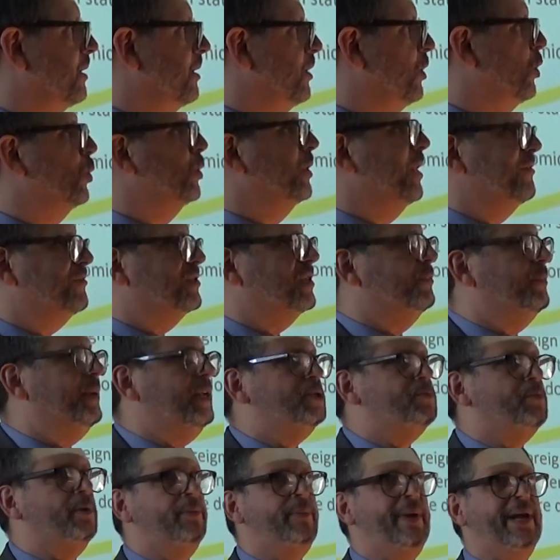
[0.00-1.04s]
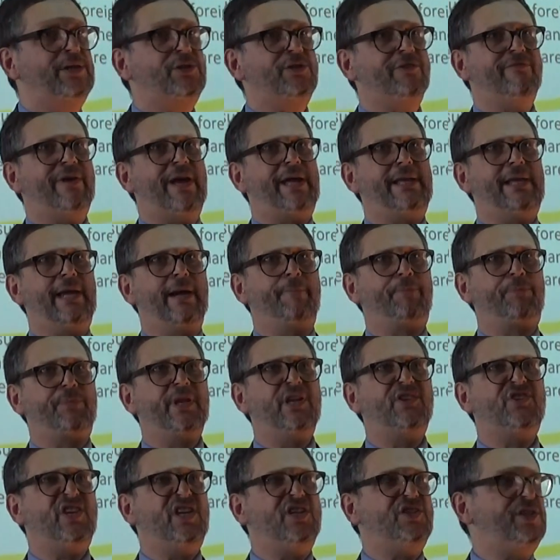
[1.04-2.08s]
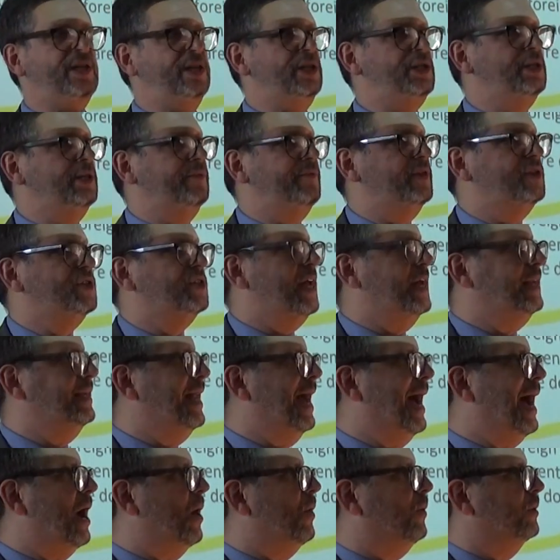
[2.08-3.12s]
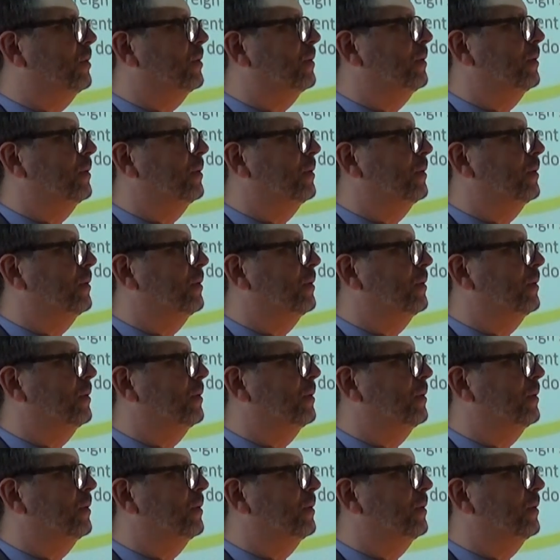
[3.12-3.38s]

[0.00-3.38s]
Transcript: who lives in Pittsburgh, Pennsylvania? Is he a citizen of a state now?